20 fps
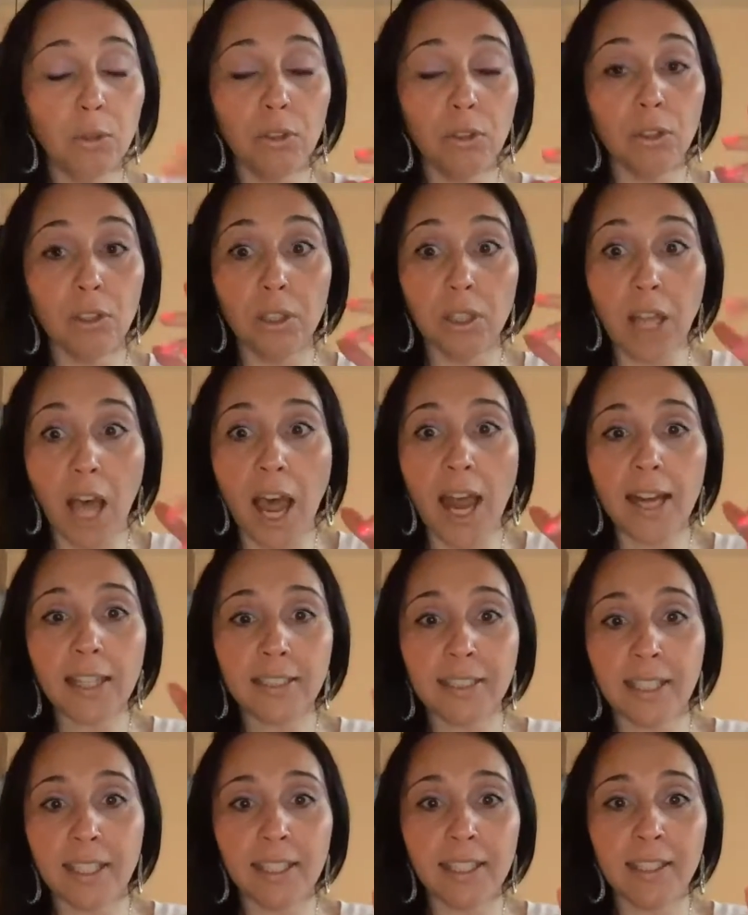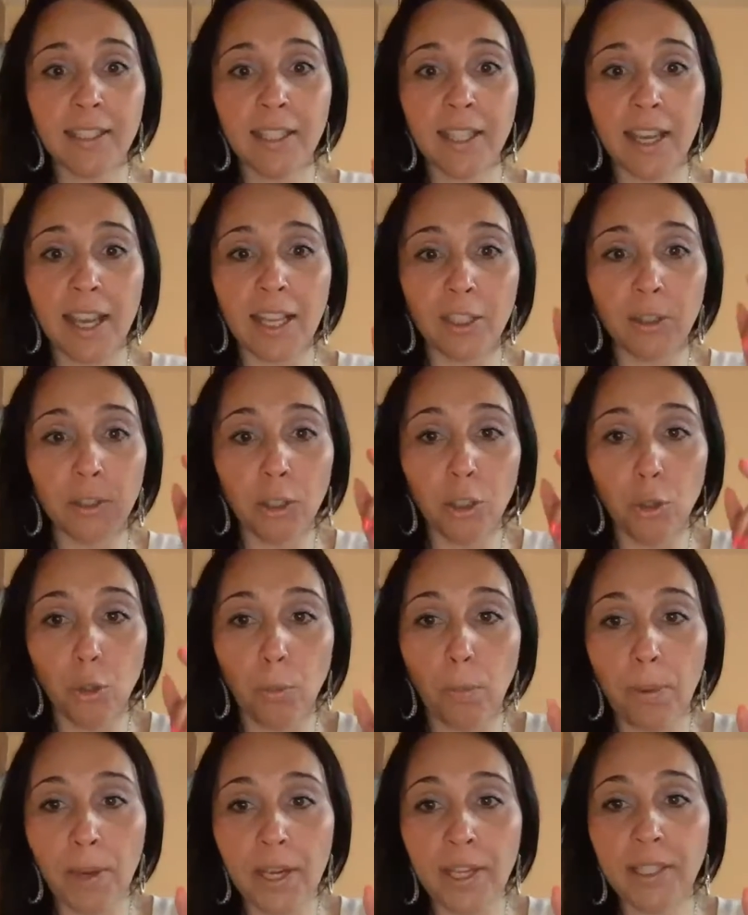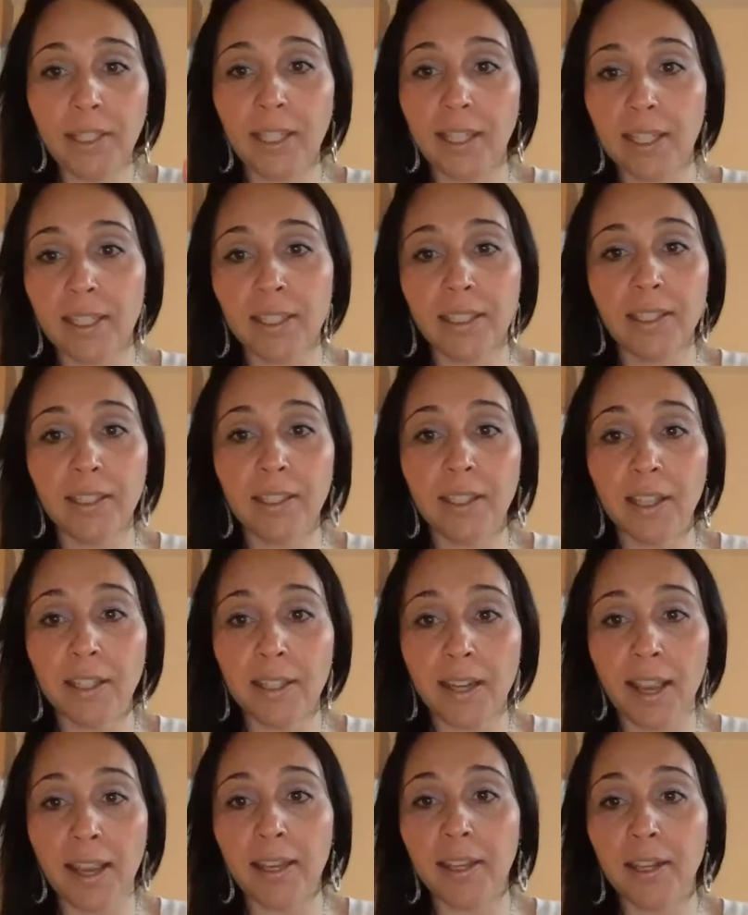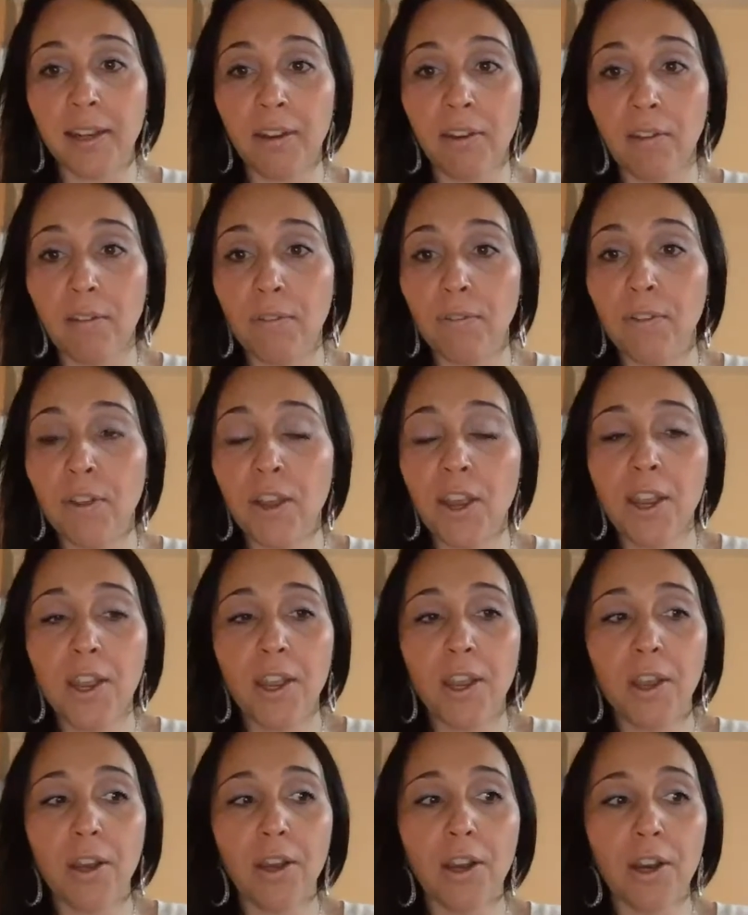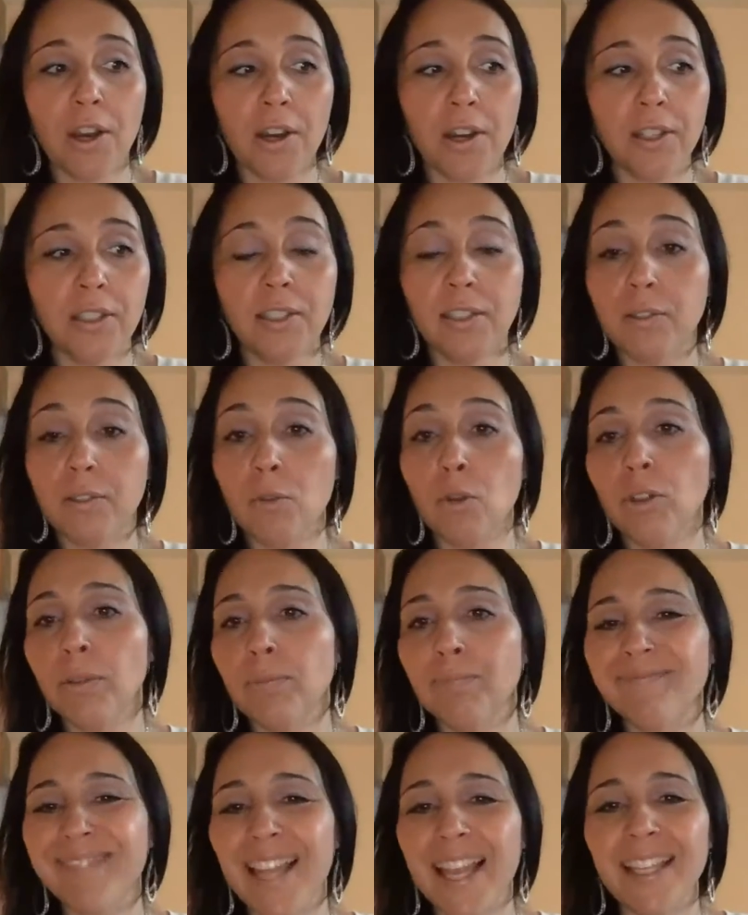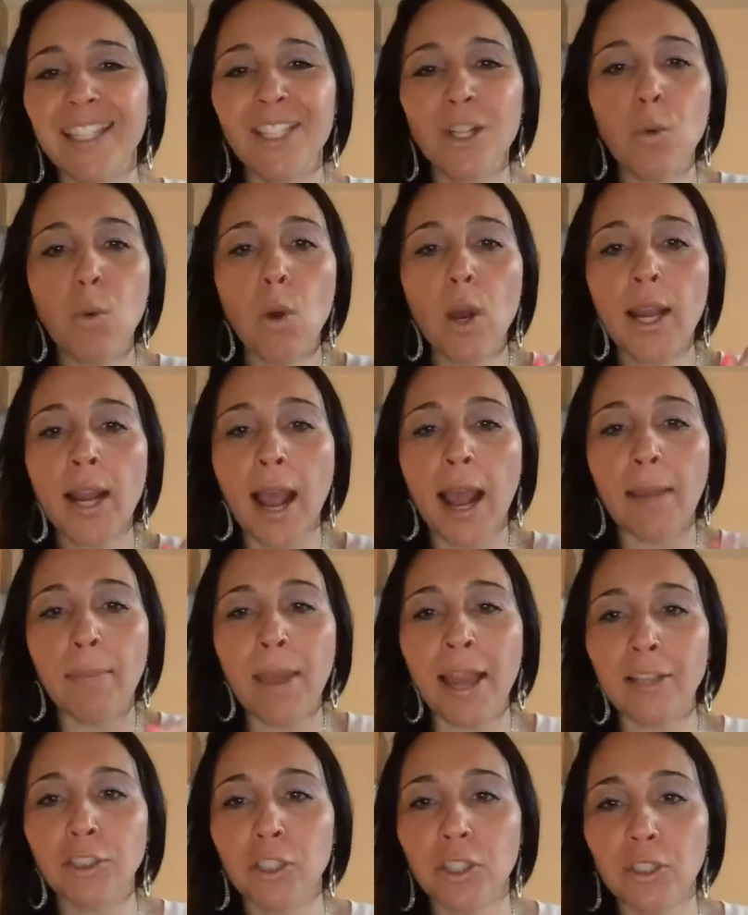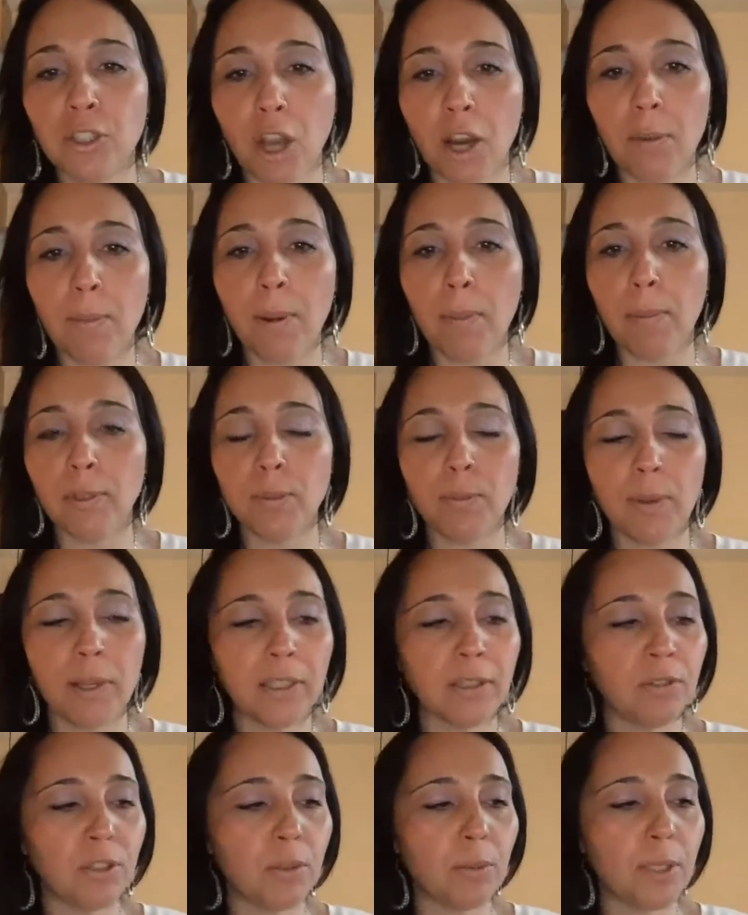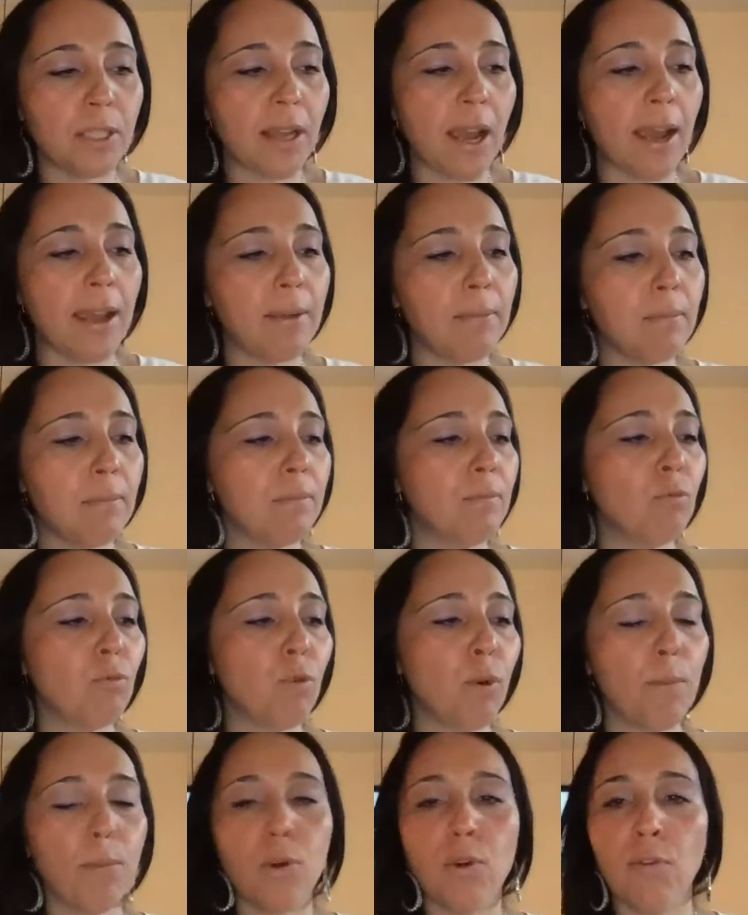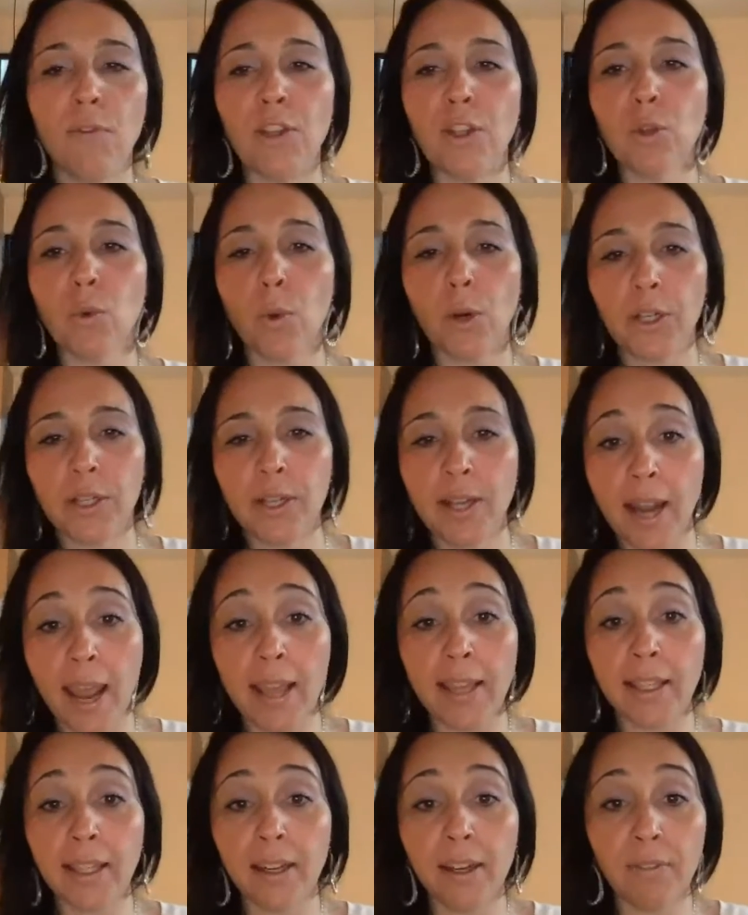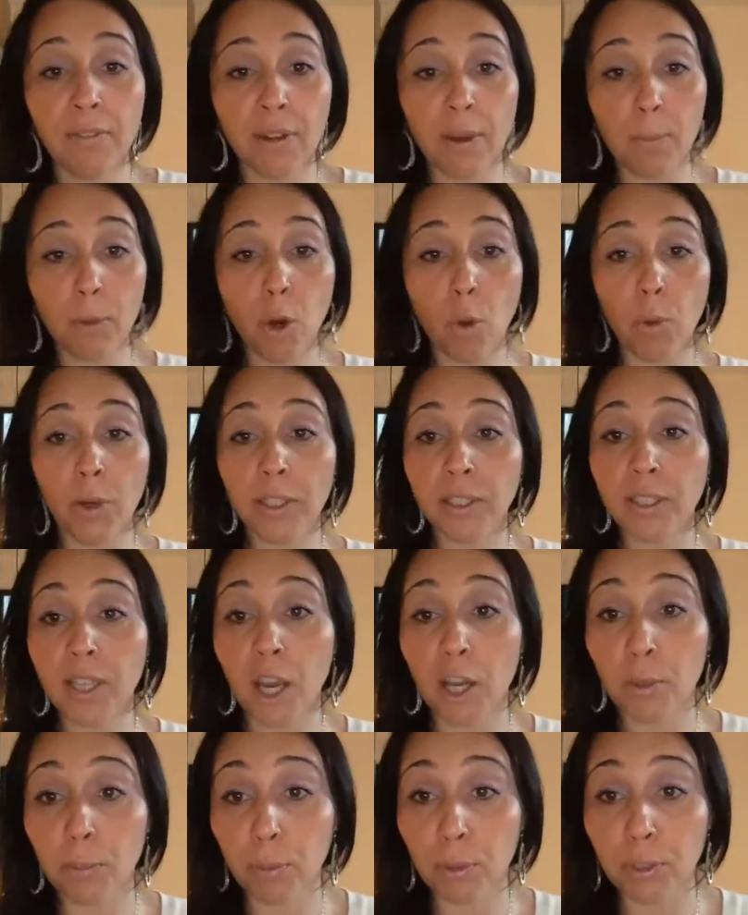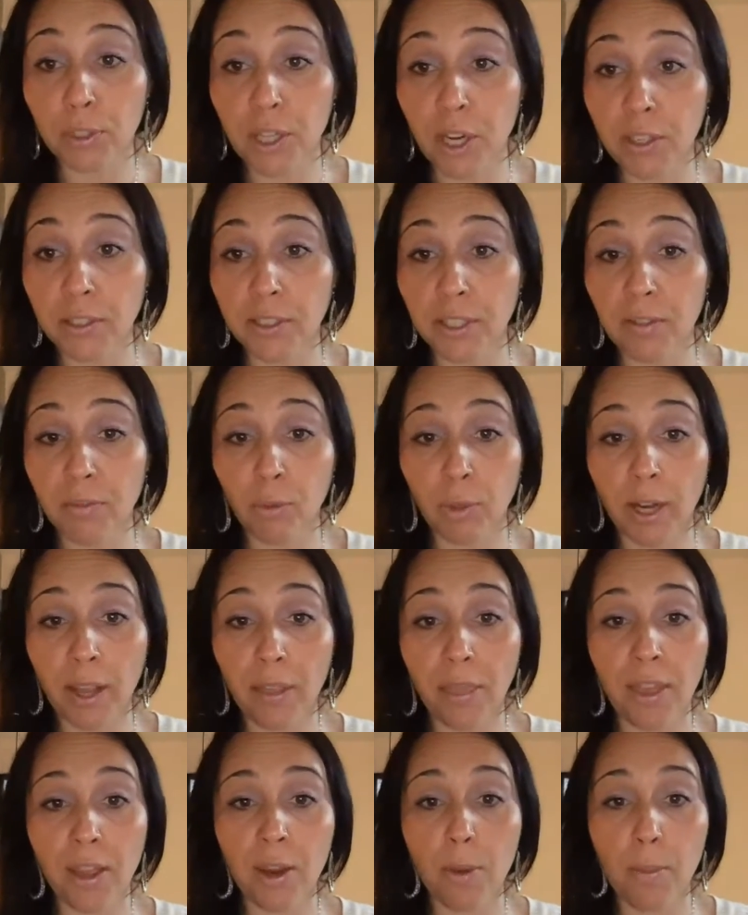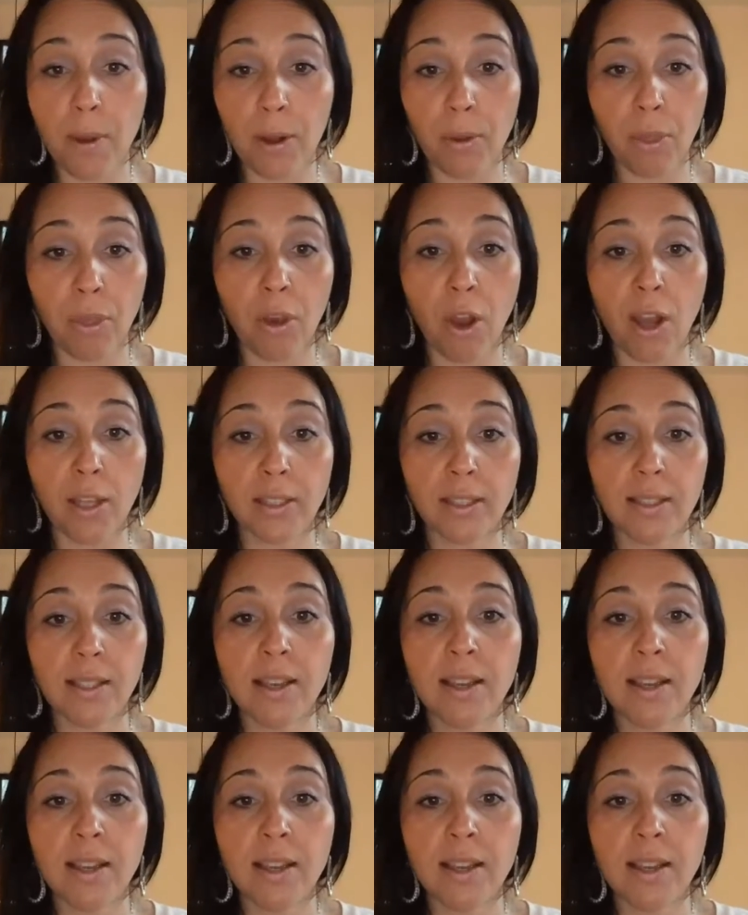locked in and looping in a negative, or you know what? I'm actually talking about perspective shifting. I'm removing the word negative and I'm going to unproductive when I think about thoughts.